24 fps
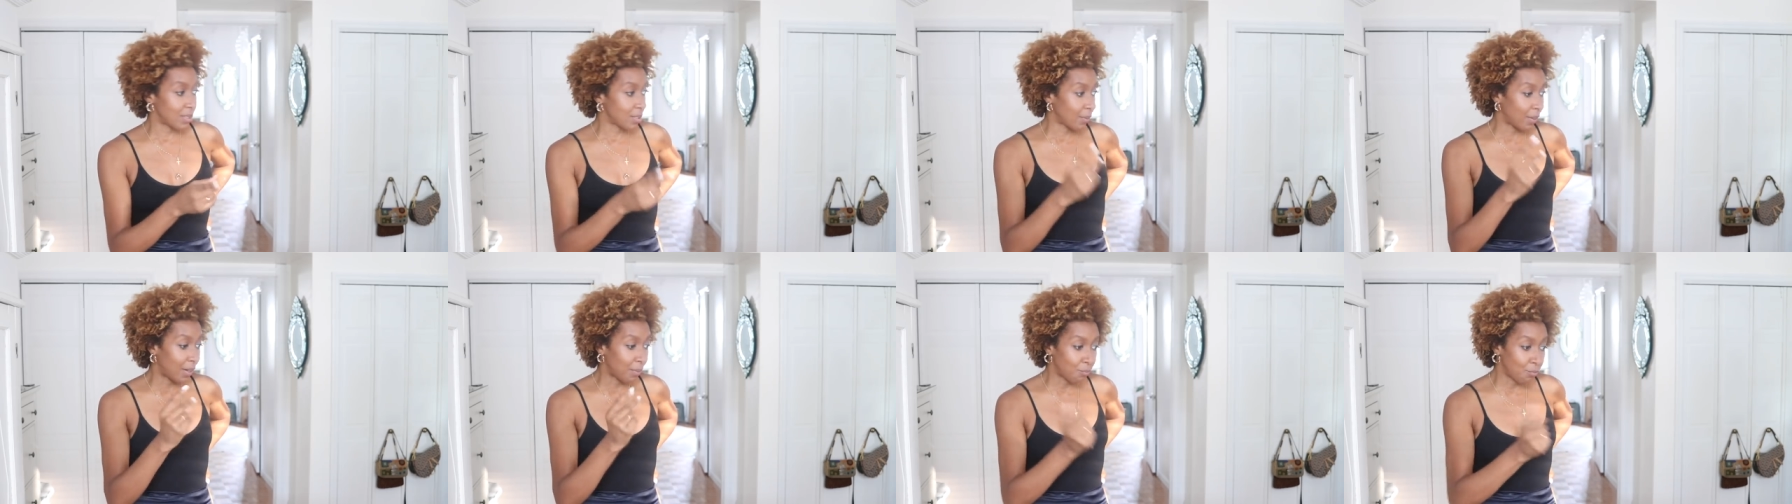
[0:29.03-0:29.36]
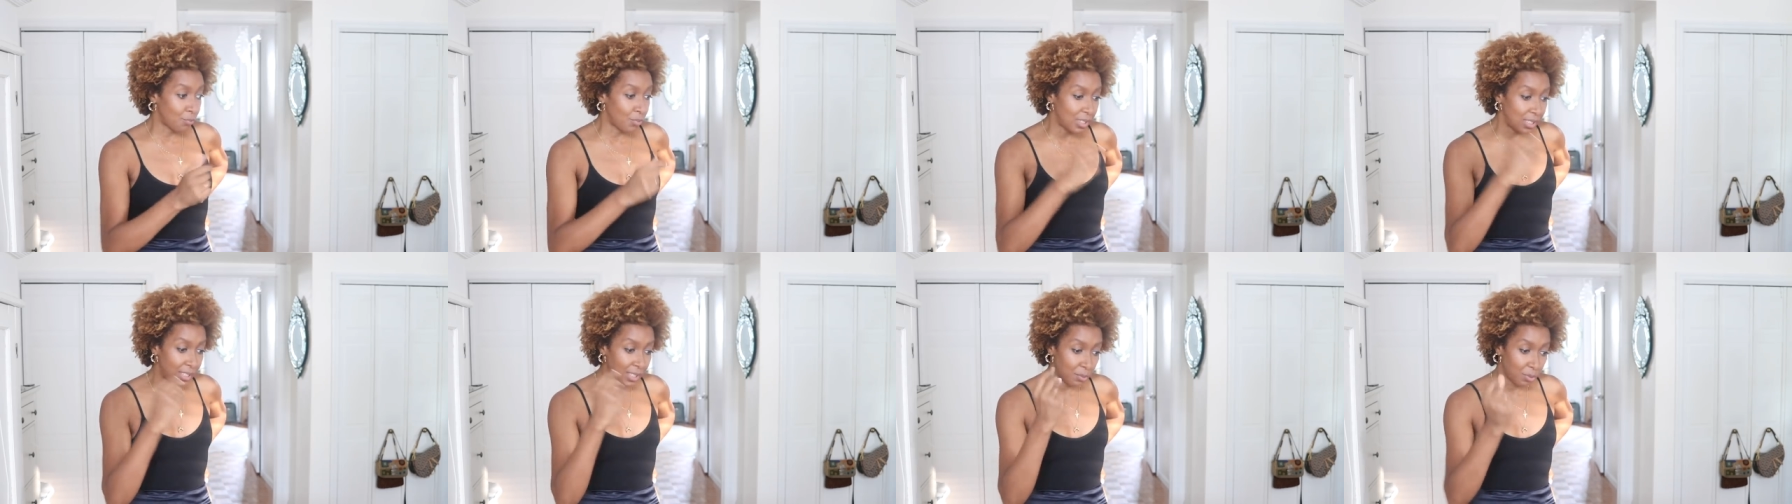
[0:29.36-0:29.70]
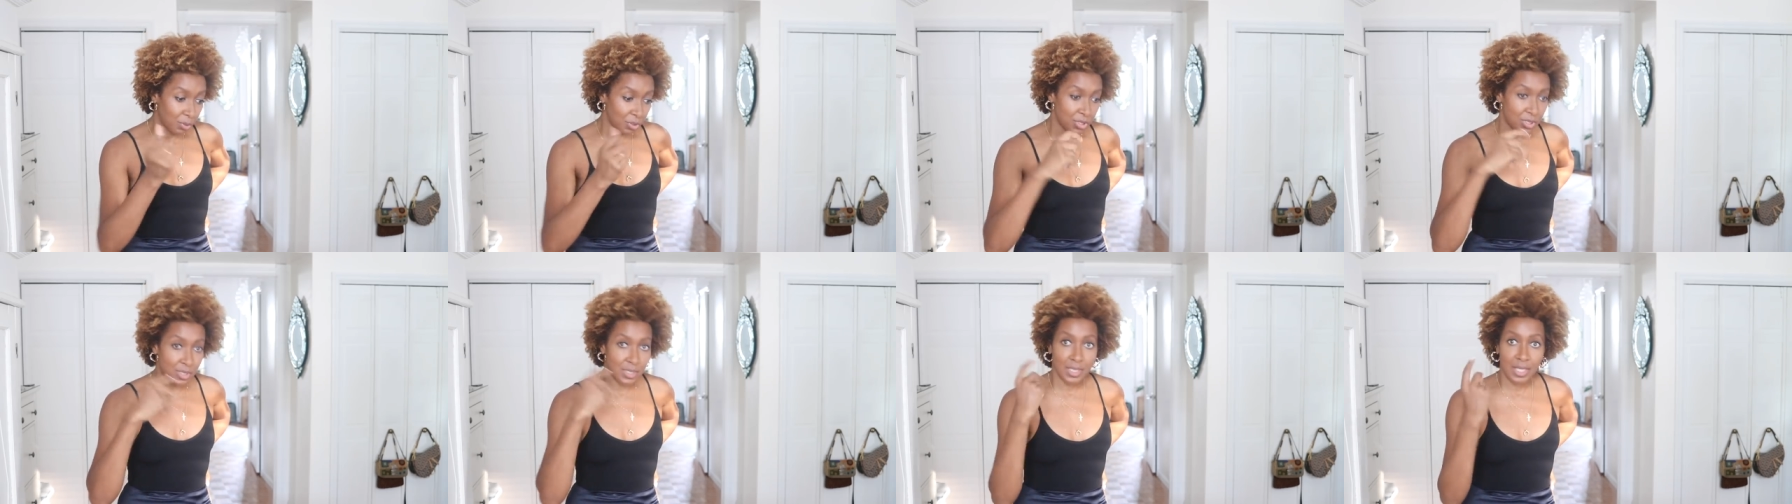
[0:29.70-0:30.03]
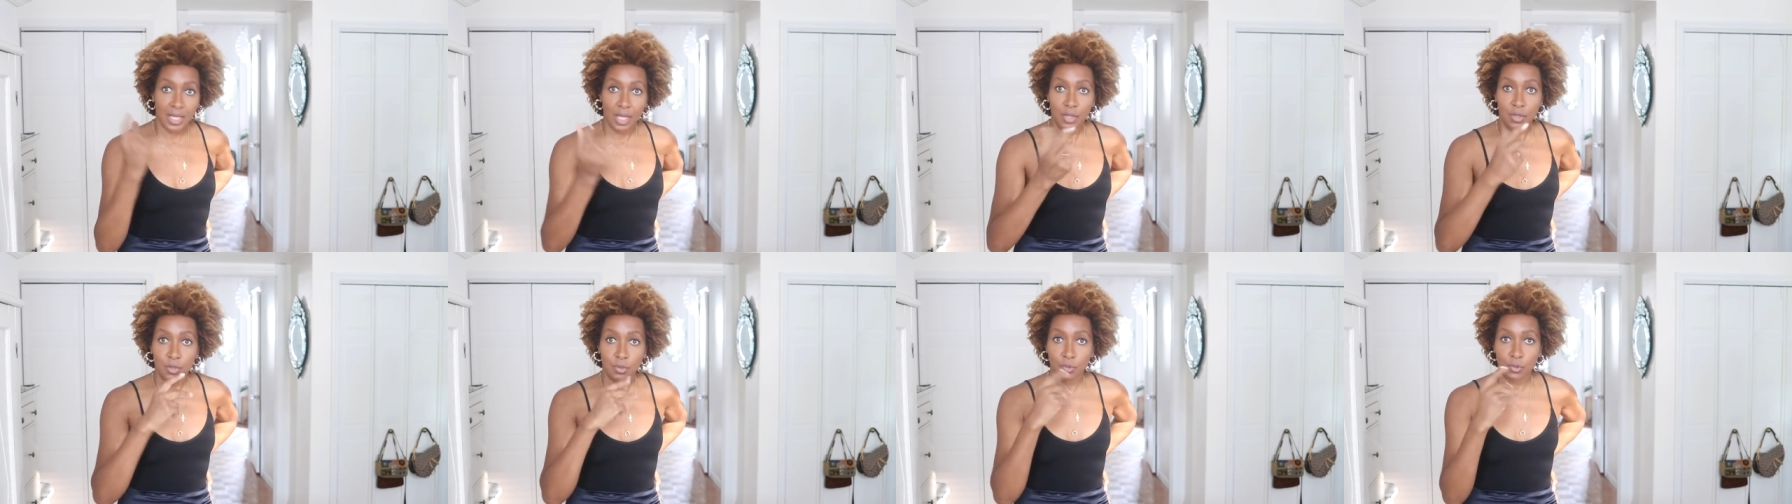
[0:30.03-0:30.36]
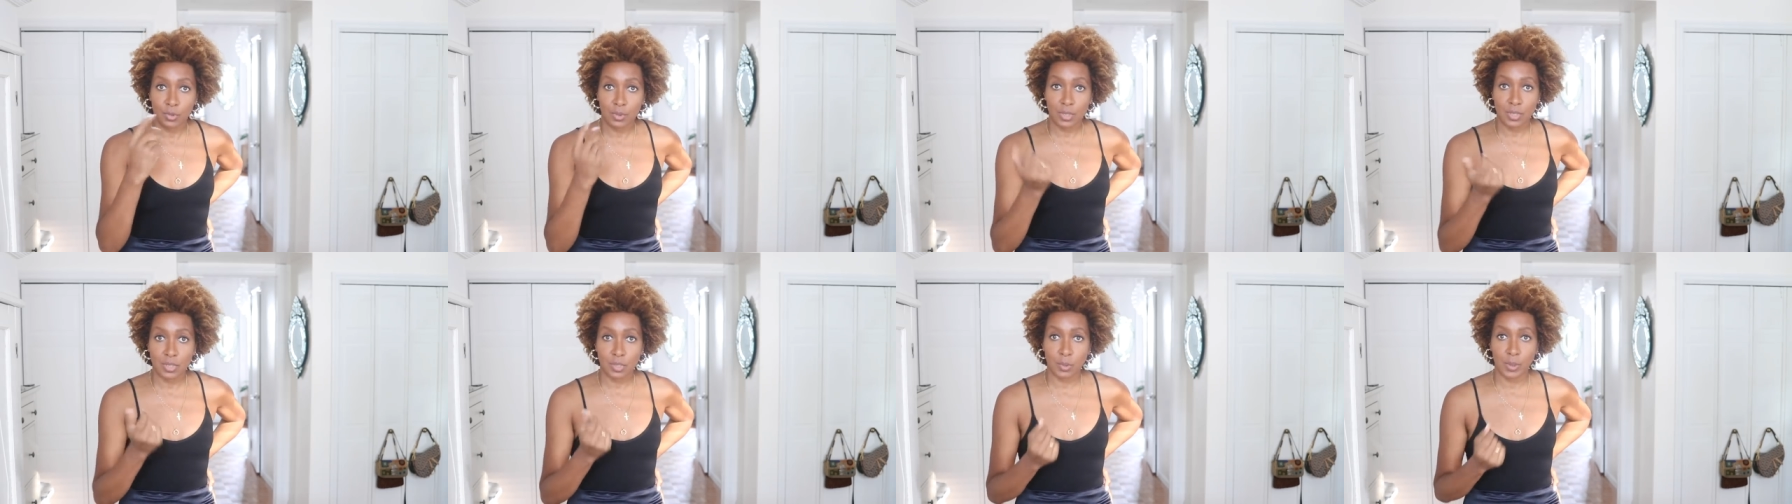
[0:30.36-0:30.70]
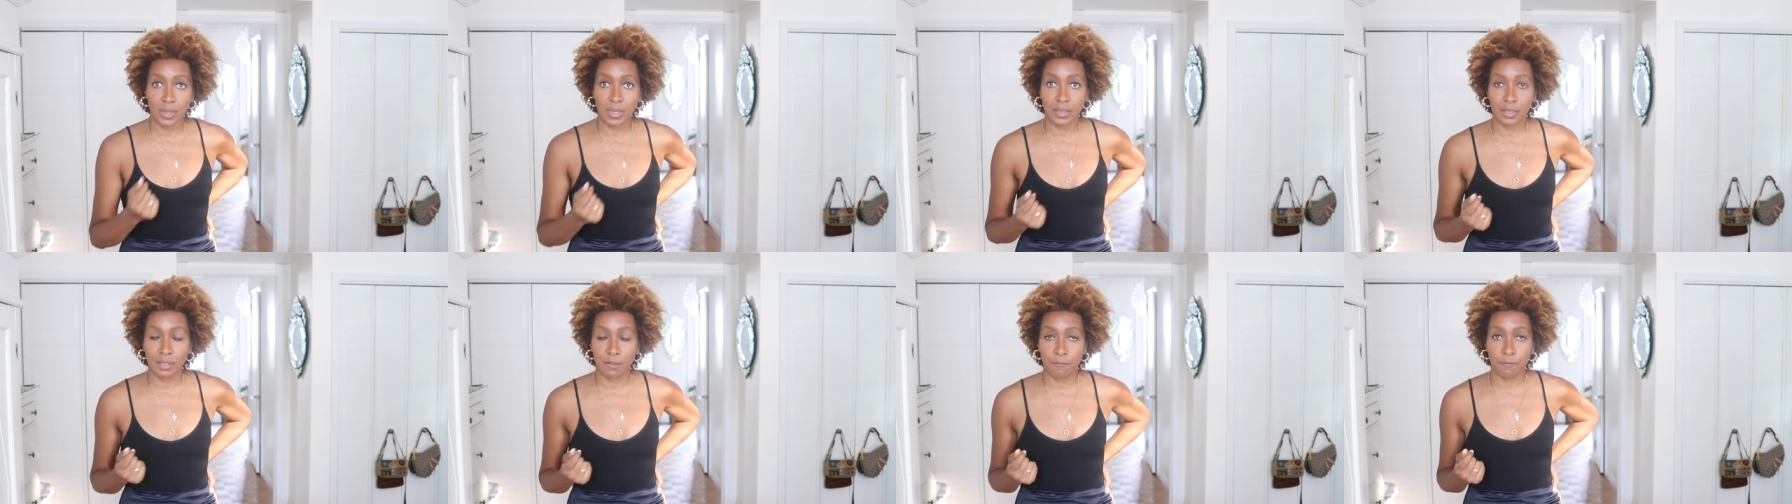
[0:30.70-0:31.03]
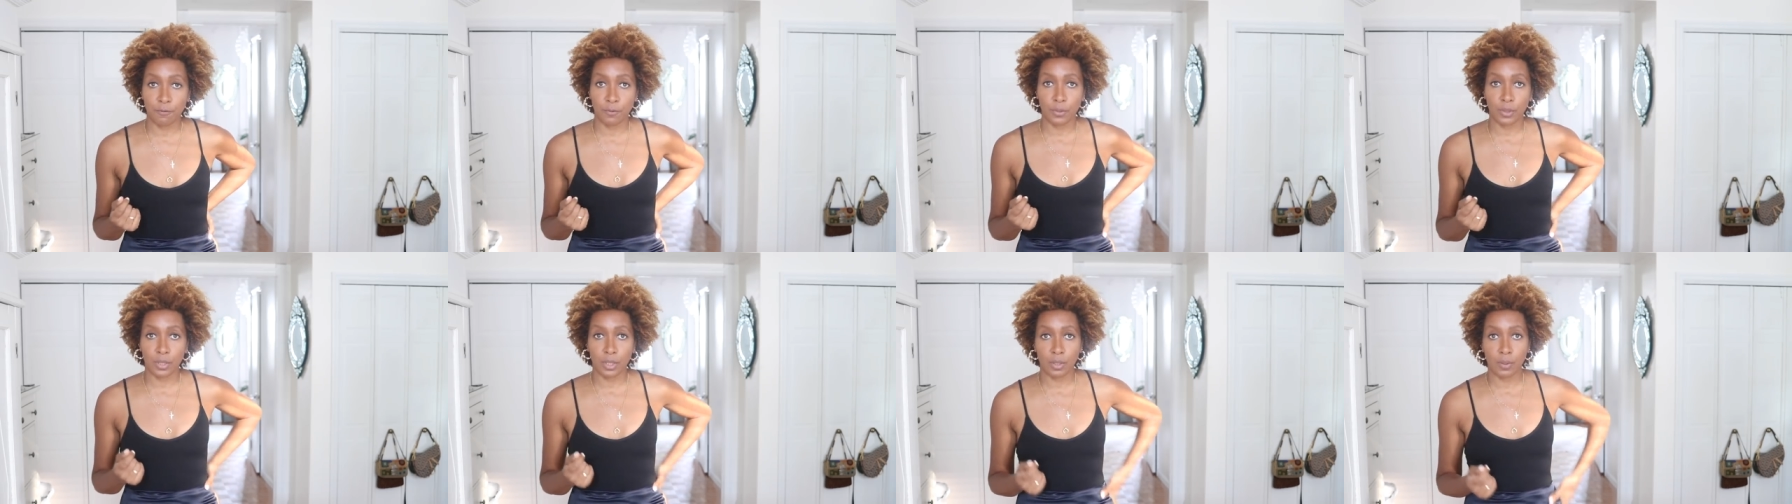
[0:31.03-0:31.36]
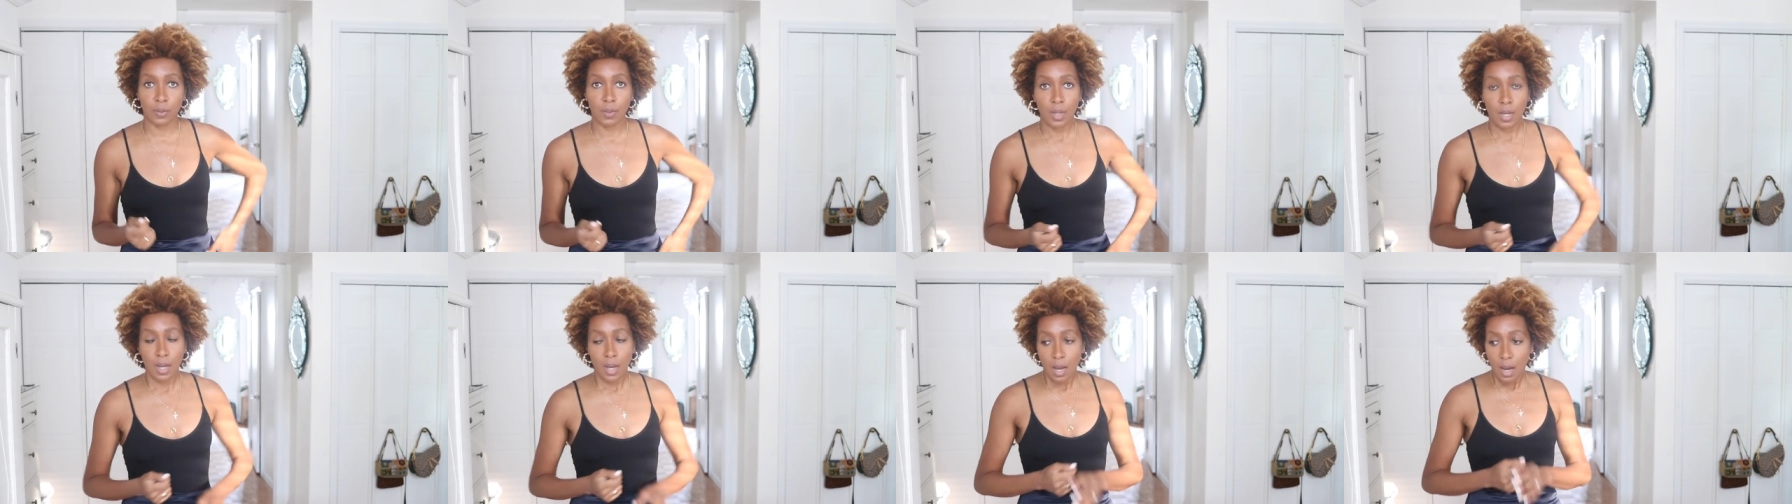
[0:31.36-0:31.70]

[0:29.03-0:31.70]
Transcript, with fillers: so I really wanted to get through this quickly for you